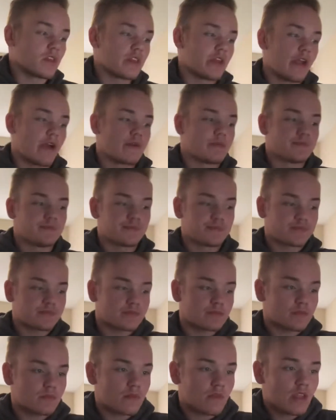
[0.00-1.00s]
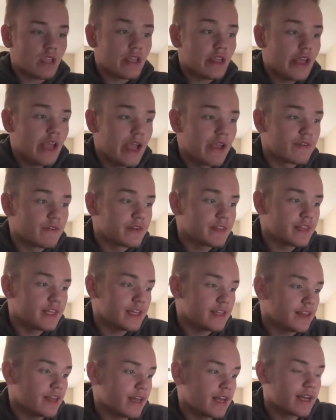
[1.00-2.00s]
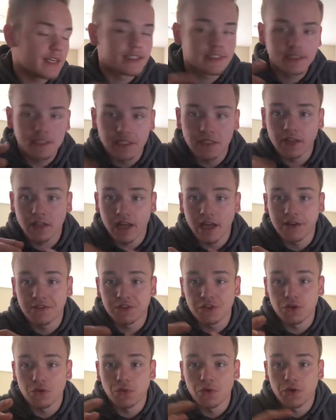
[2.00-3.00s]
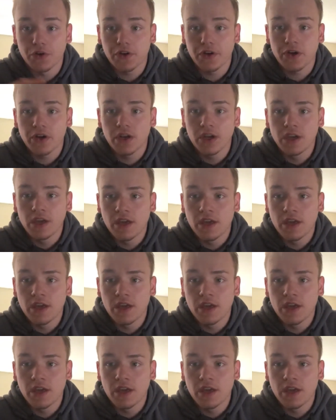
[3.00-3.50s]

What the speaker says: Now, everything that I still have to order,